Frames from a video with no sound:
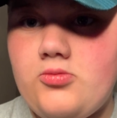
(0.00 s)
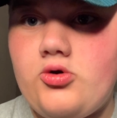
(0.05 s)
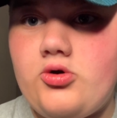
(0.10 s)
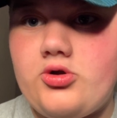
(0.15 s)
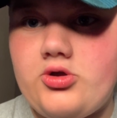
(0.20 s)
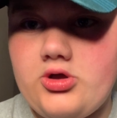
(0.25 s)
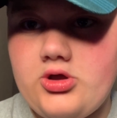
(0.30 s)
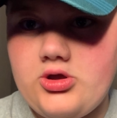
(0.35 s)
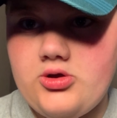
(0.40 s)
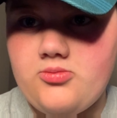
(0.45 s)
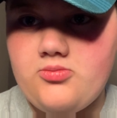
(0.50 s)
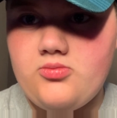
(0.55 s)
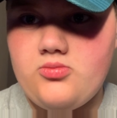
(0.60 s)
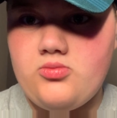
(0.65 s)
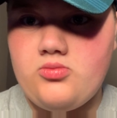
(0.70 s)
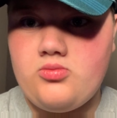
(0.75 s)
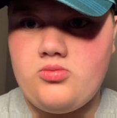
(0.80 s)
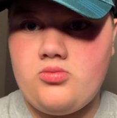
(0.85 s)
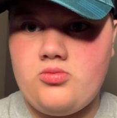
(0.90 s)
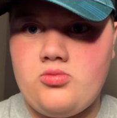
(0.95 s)
okay?
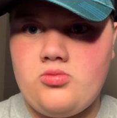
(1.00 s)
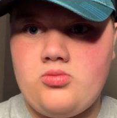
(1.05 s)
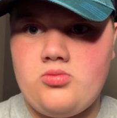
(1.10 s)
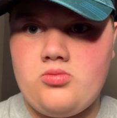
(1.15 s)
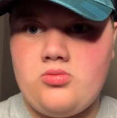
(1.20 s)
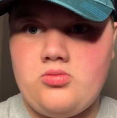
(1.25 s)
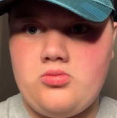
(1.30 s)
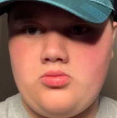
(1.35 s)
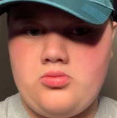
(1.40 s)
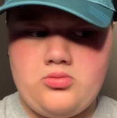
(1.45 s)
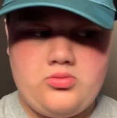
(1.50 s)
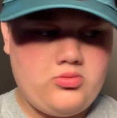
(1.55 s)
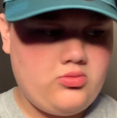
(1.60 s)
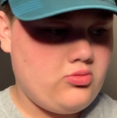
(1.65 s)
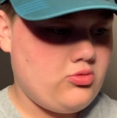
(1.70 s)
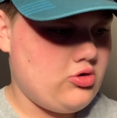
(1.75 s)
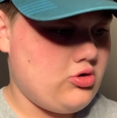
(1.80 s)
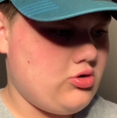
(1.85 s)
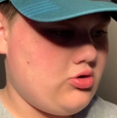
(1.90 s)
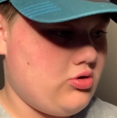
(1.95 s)

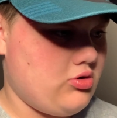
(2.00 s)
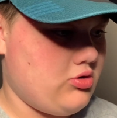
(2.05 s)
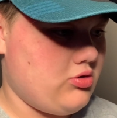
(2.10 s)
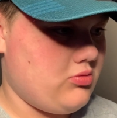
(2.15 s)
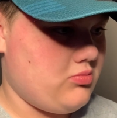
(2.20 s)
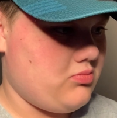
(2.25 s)
And